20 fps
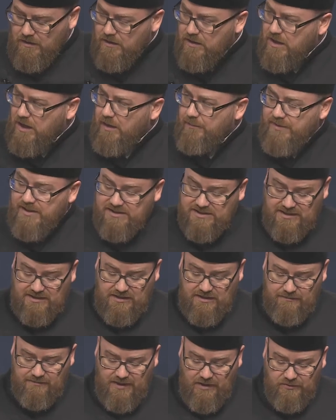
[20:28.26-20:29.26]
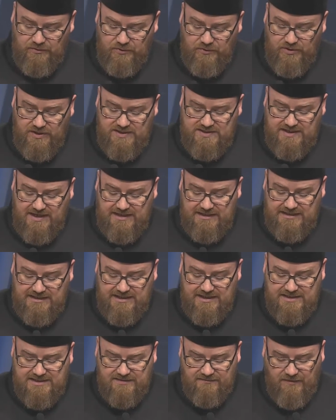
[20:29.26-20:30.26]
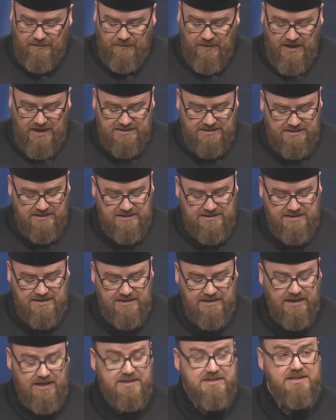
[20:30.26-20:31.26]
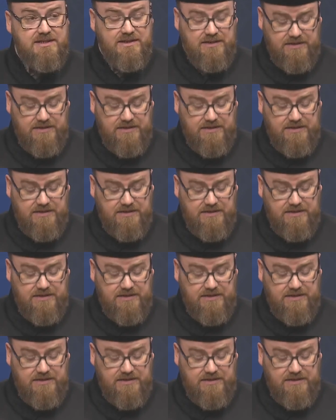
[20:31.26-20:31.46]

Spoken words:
Commenting on Maududi's ideas of apostasy, Hazrat